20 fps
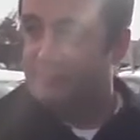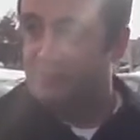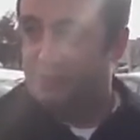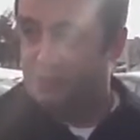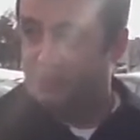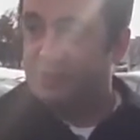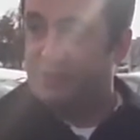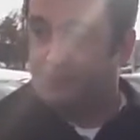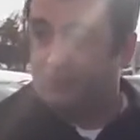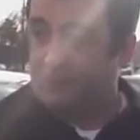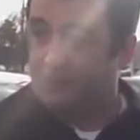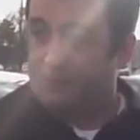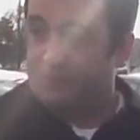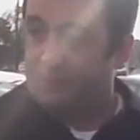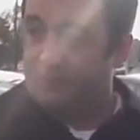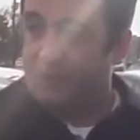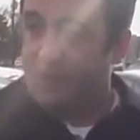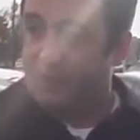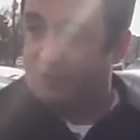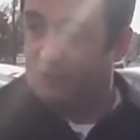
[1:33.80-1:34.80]
just
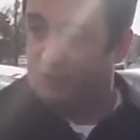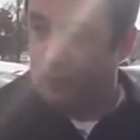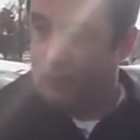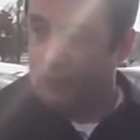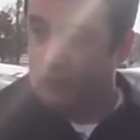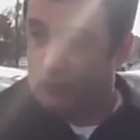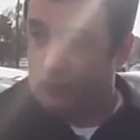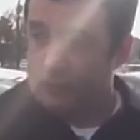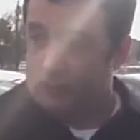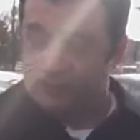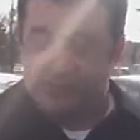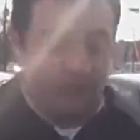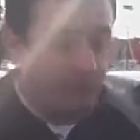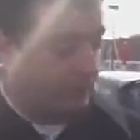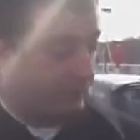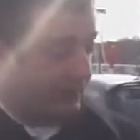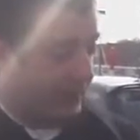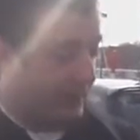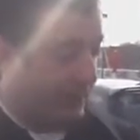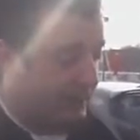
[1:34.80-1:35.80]
makes for increased fuel
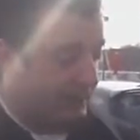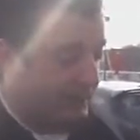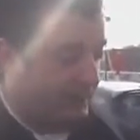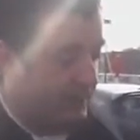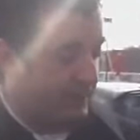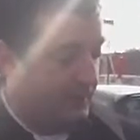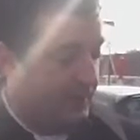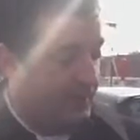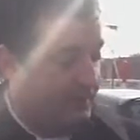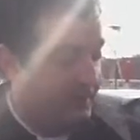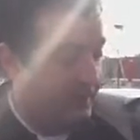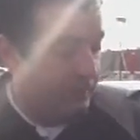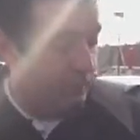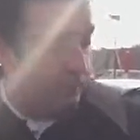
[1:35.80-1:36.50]
economy. They